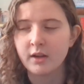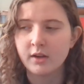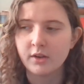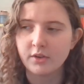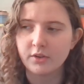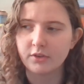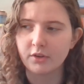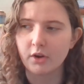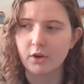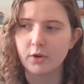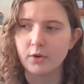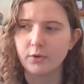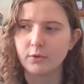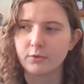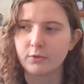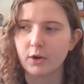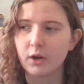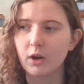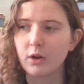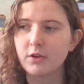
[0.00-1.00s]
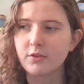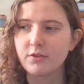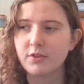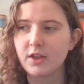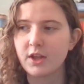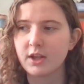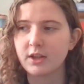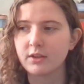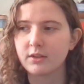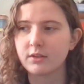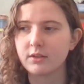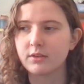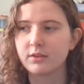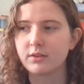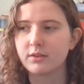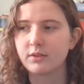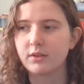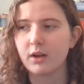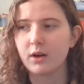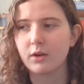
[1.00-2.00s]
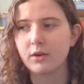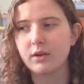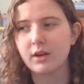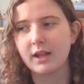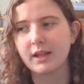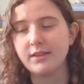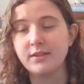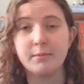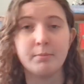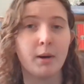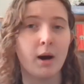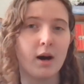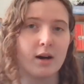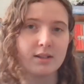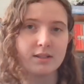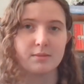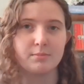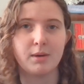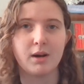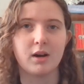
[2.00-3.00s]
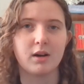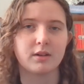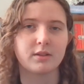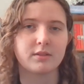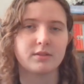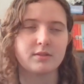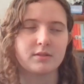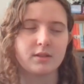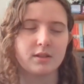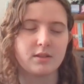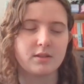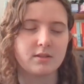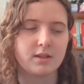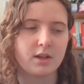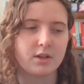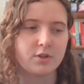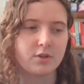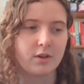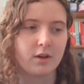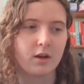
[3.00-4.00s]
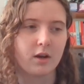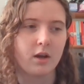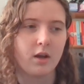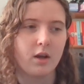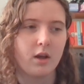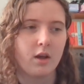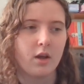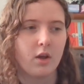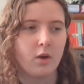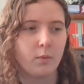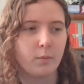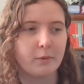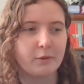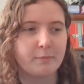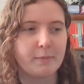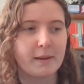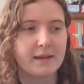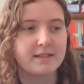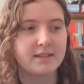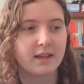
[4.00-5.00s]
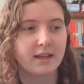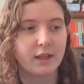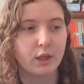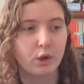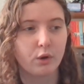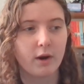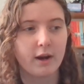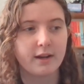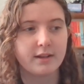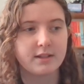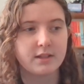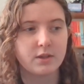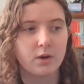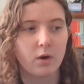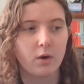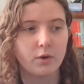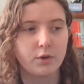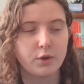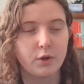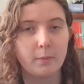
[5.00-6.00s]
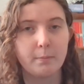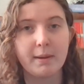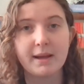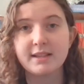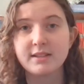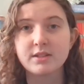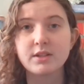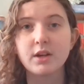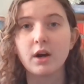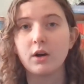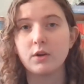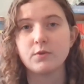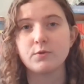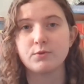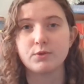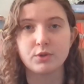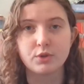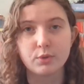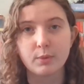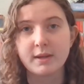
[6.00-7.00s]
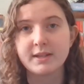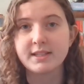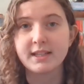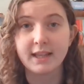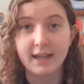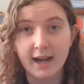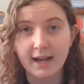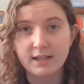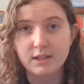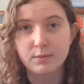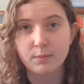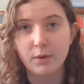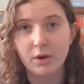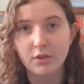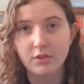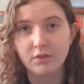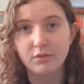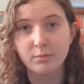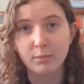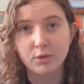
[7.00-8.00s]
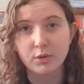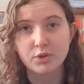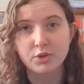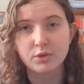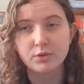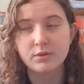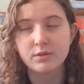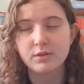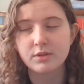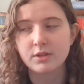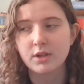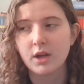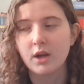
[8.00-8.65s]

So for a lot of things, a lot of like the pass marks, etc., was basically graded on your best 120 CATs worth of modules.